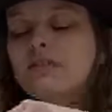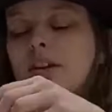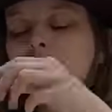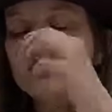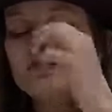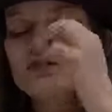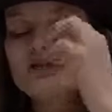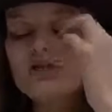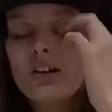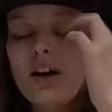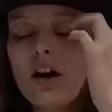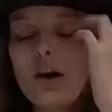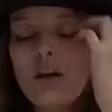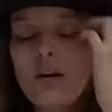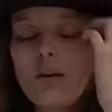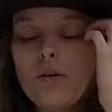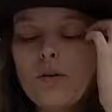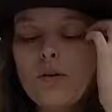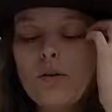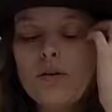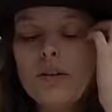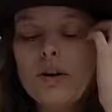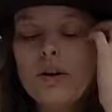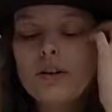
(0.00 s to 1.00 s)

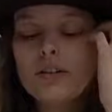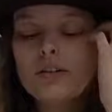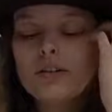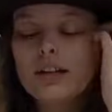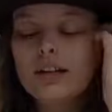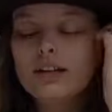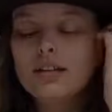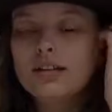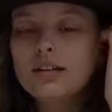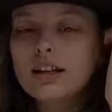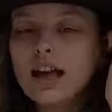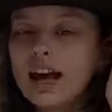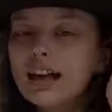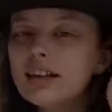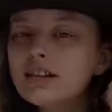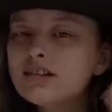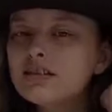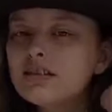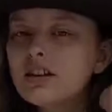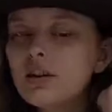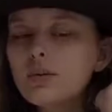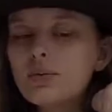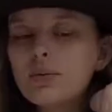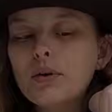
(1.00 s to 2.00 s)
So the
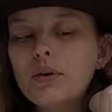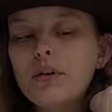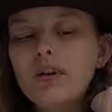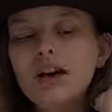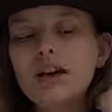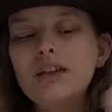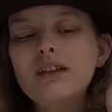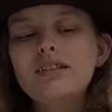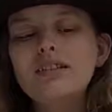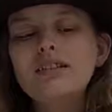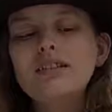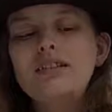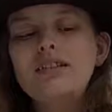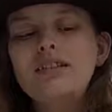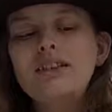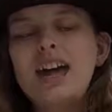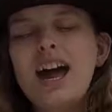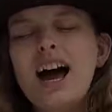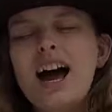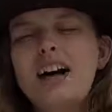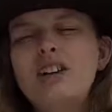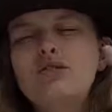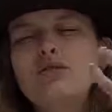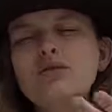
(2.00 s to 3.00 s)
less you put, the
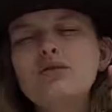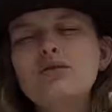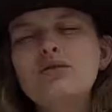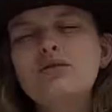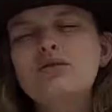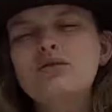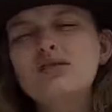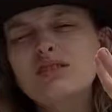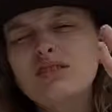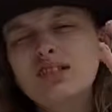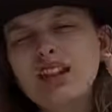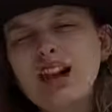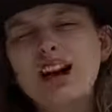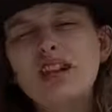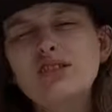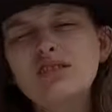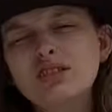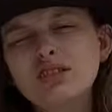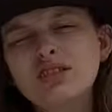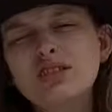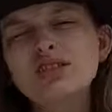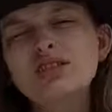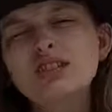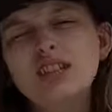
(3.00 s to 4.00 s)
actual
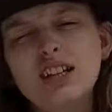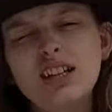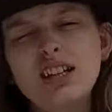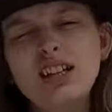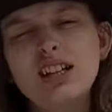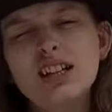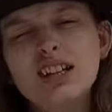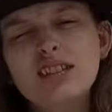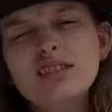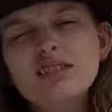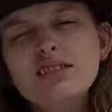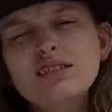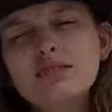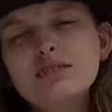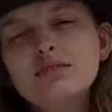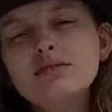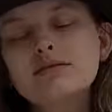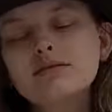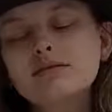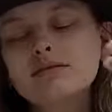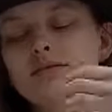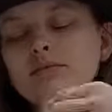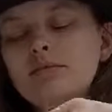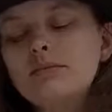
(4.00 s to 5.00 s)
louder it is,
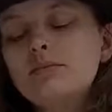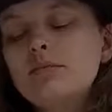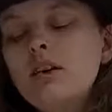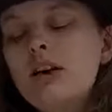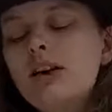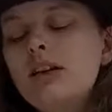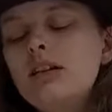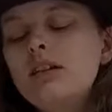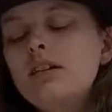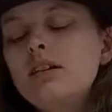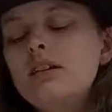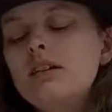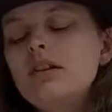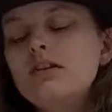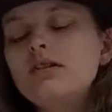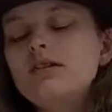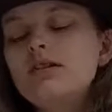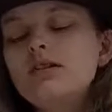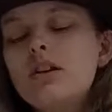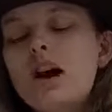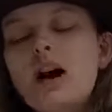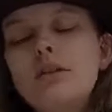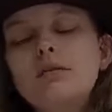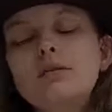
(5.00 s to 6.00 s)
somewhat.
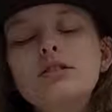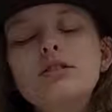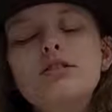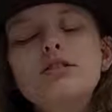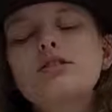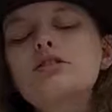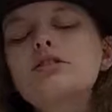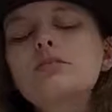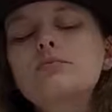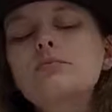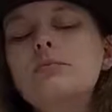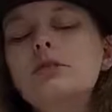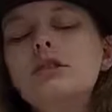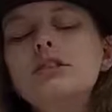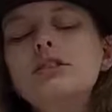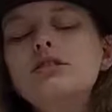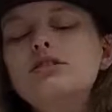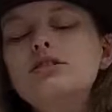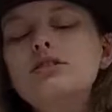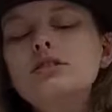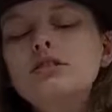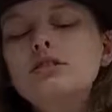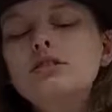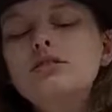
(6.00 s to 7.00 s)
So I'm going to just put
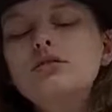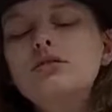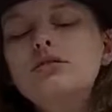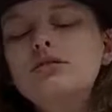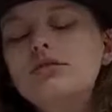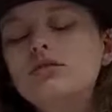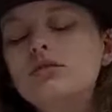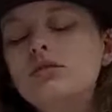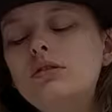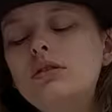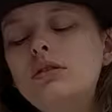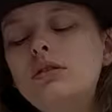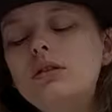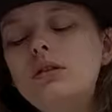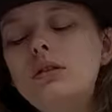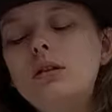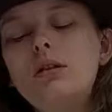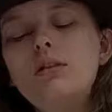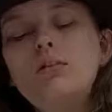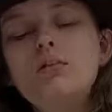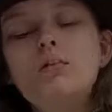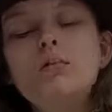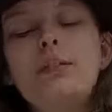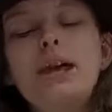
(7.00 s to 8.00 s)
2
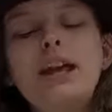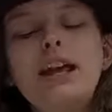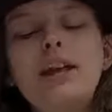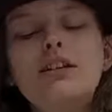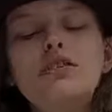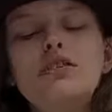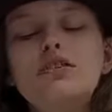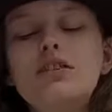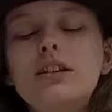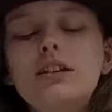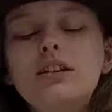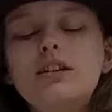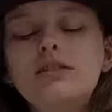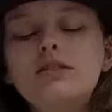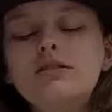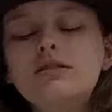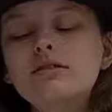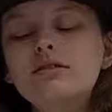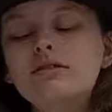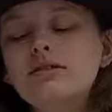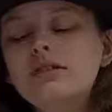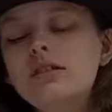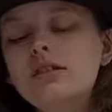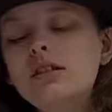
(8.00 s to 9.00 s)

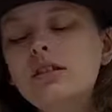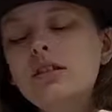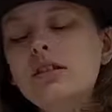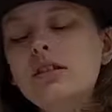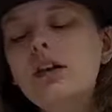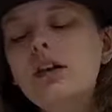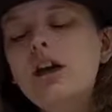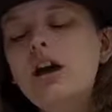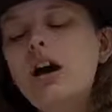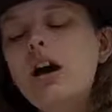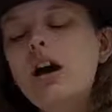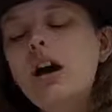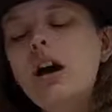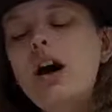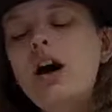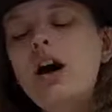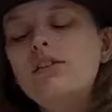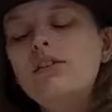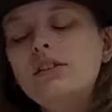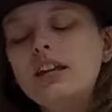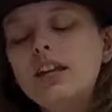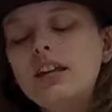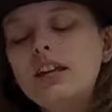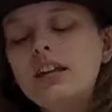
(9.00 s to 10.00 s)
pinches
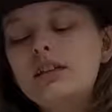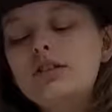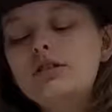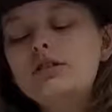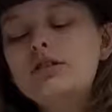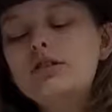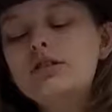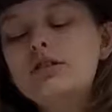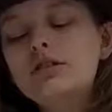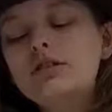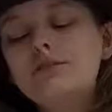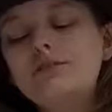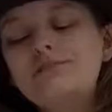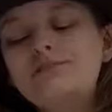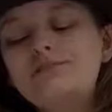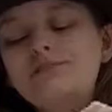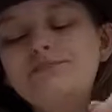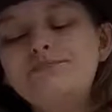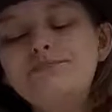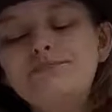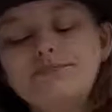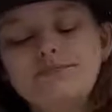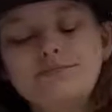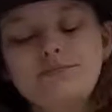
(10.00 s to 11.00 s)
of each,
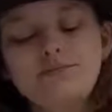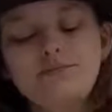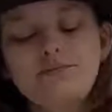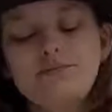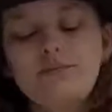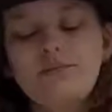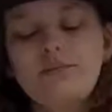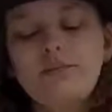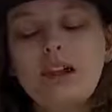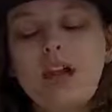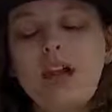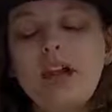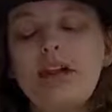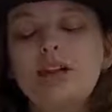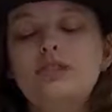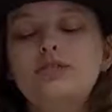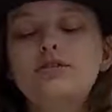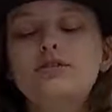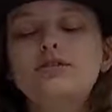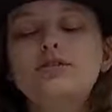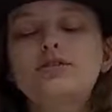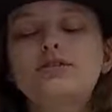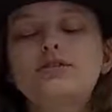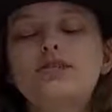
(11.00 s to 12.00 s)
and
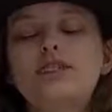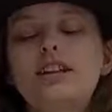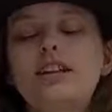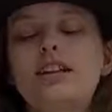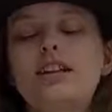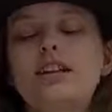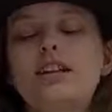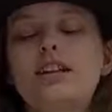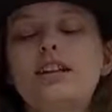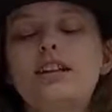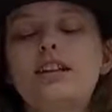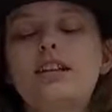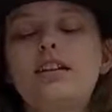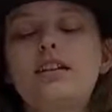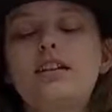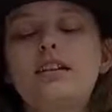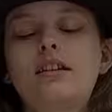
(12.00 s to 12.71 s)
you'll see